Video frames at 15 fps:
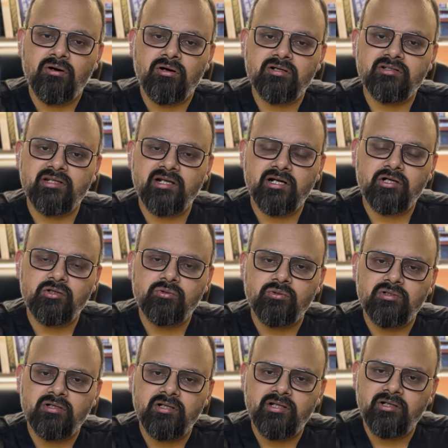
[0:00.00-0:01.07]
or they are
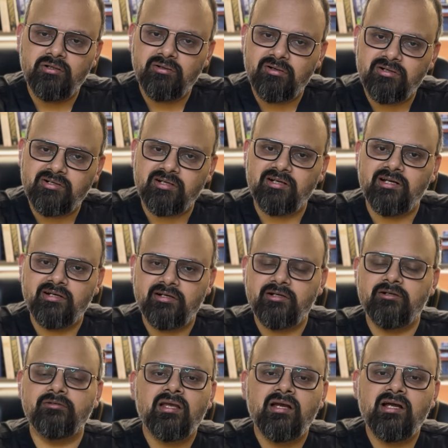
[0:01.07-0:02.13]
totally not related.